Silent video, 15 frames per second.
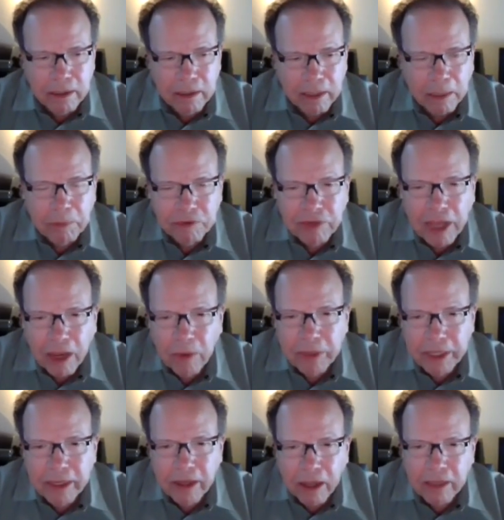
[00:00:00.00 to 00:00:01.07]
that was how
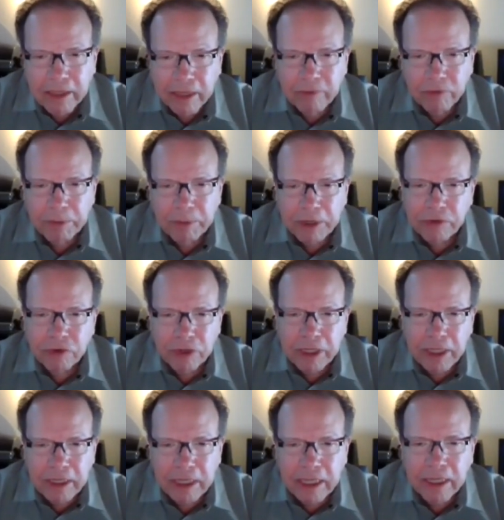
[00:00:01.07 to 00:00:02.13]
he got the information
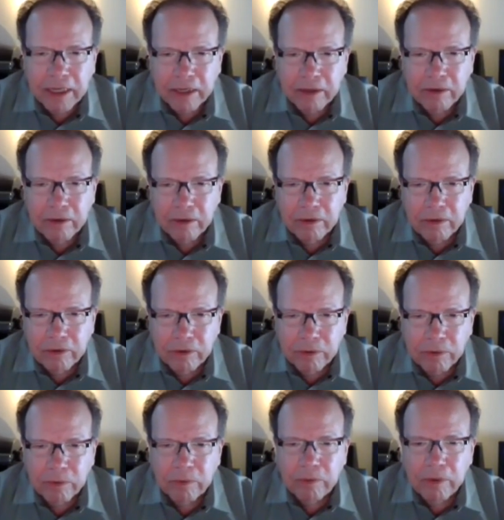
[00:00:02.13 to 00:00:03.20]
he needed
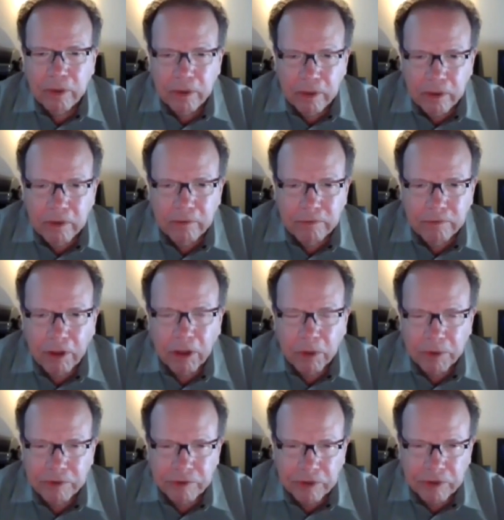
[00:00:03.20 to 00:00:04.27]
to follow
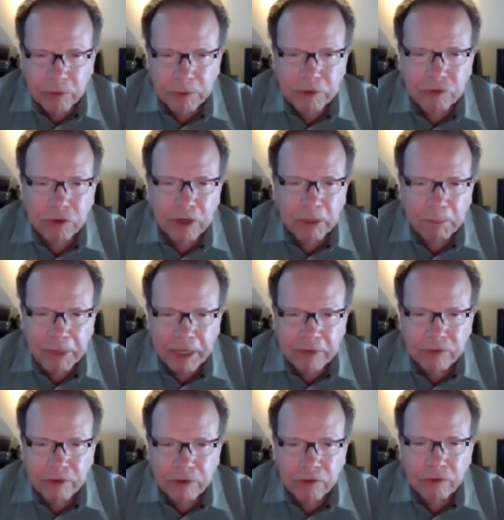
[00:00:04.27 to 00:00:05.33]
his intuition and make
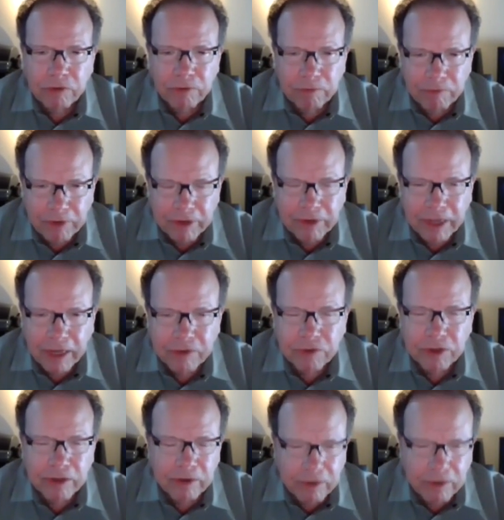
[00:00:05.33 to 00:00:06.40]
such
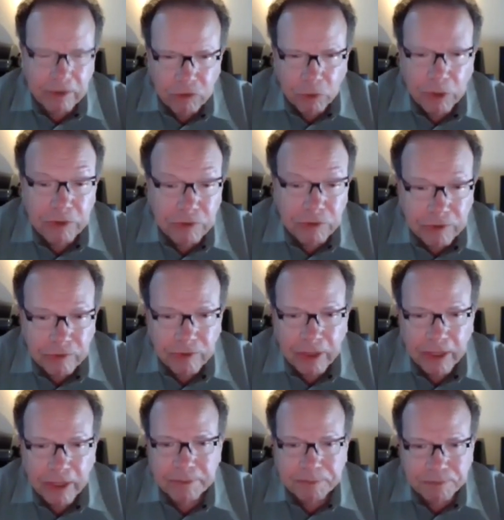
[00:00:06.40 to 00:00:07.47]
fantastic choices
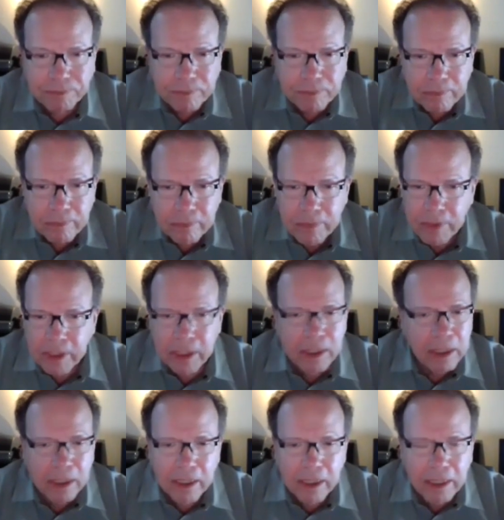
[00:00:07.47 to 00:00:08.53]
that
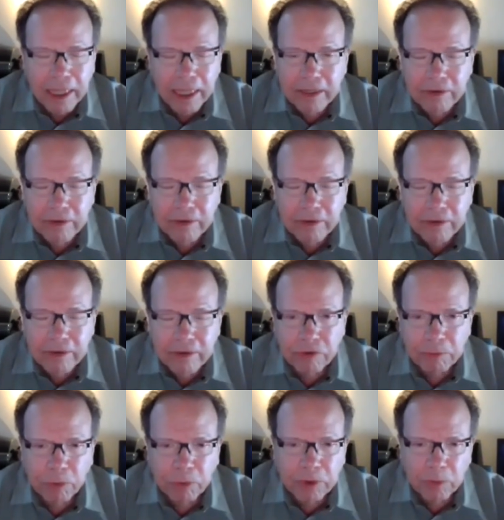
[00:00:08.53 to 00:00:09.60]
led to such
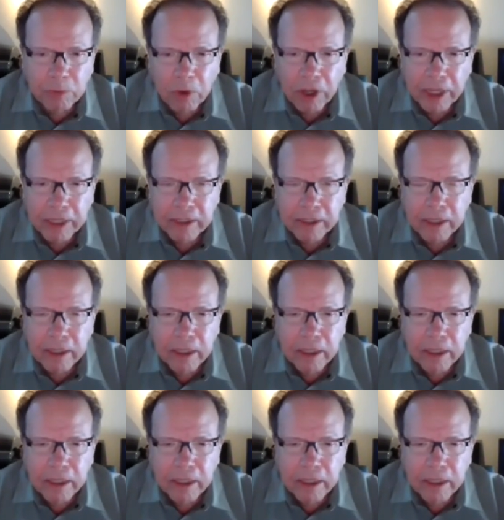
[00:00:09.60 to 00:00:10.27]
important wine.